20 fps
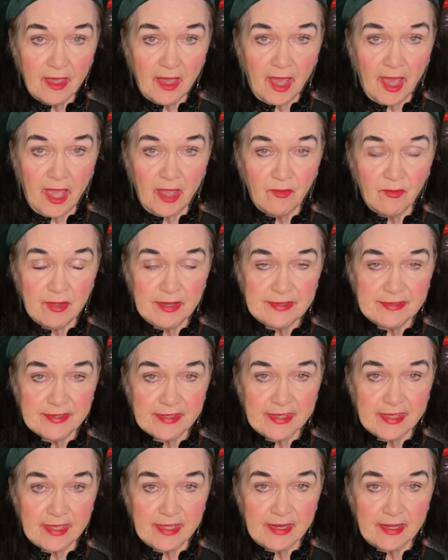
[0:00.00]
I went to
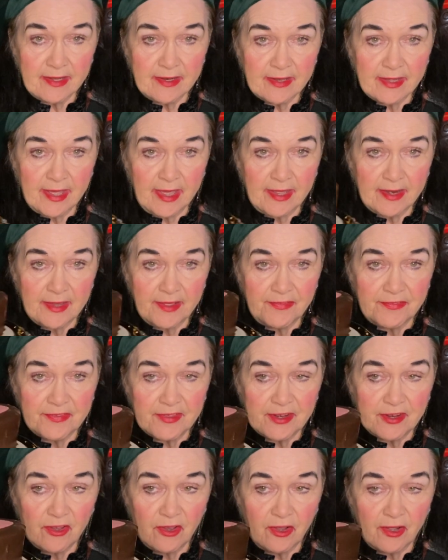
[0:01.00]
get it, and it's
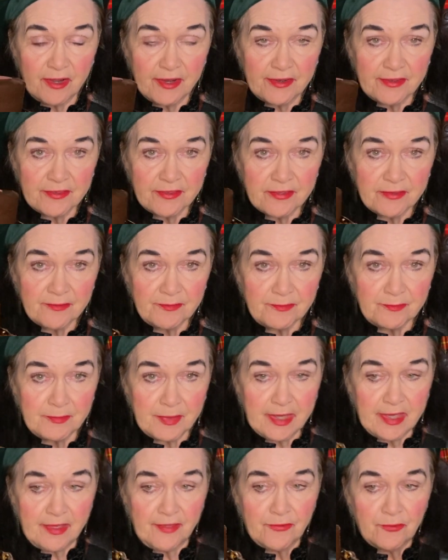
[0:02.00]
in a heart
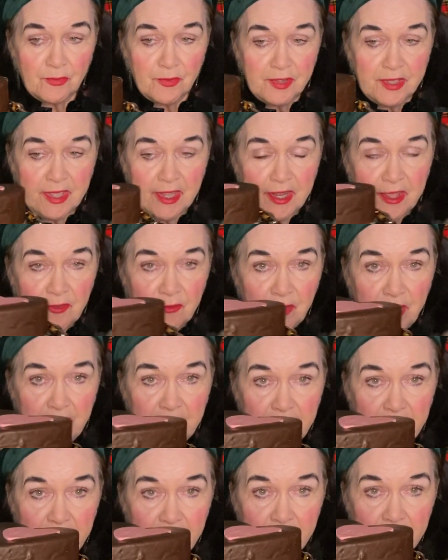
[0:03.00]
because we're getting
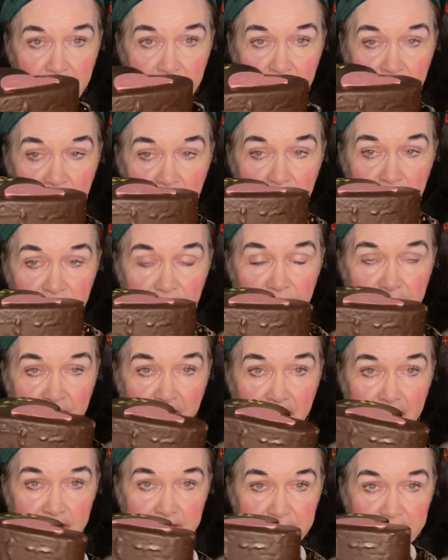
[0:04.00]
ready for
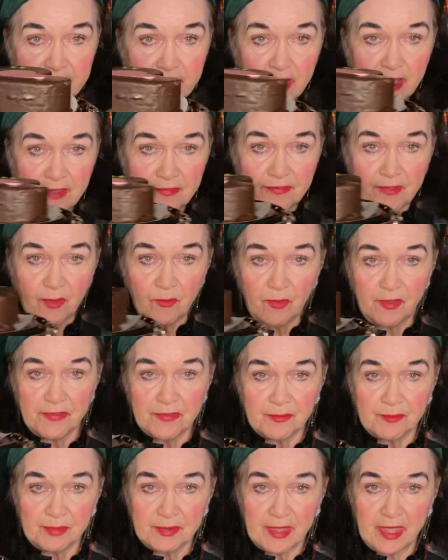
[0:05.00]
Valentine's. I
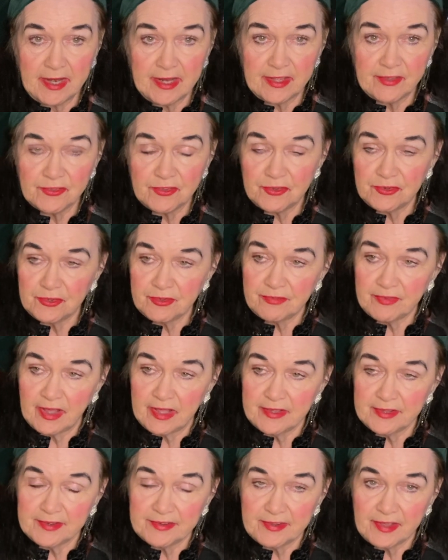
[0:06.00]
wasn't planning to do
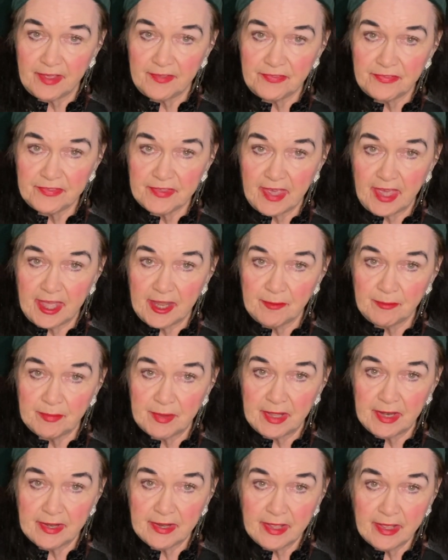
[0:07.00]
Valentine's yet,
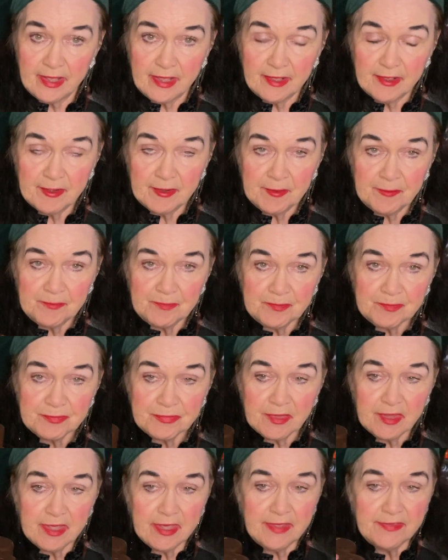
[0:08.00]
but
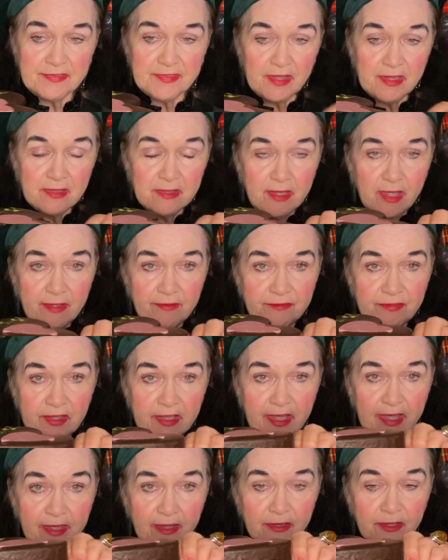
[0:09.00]
it's a
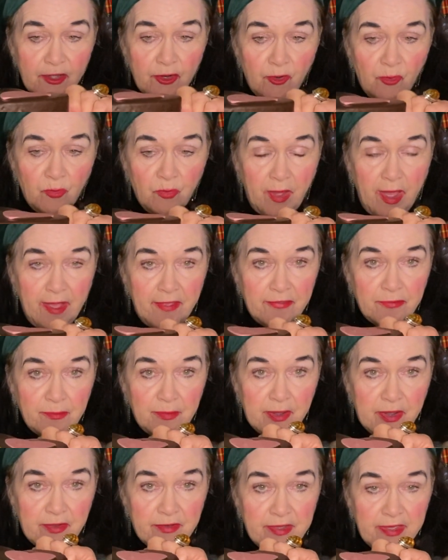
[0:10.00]
lovely little
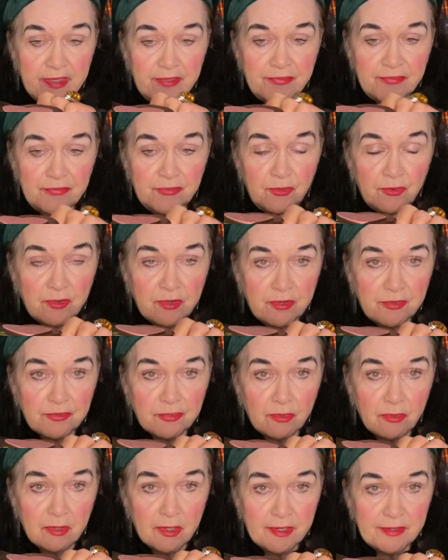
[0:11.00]
raspberry sucre
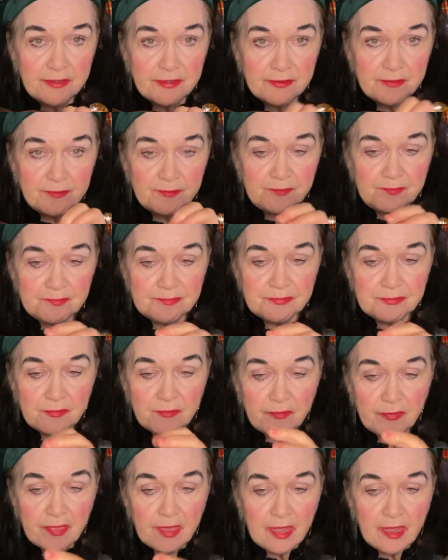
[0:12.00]
tort.
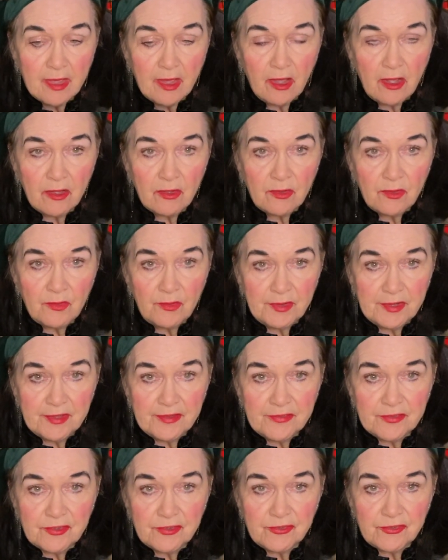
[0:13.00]
I'll hold
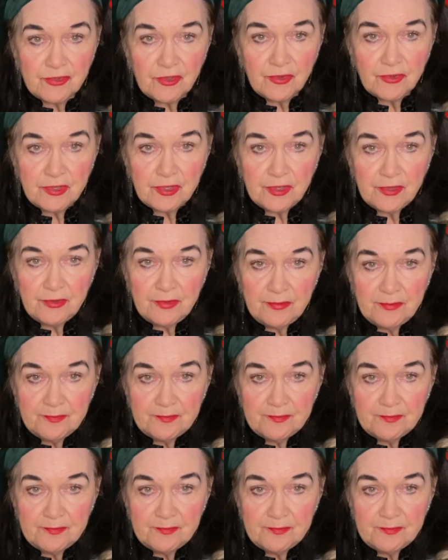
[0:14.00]
it to show you.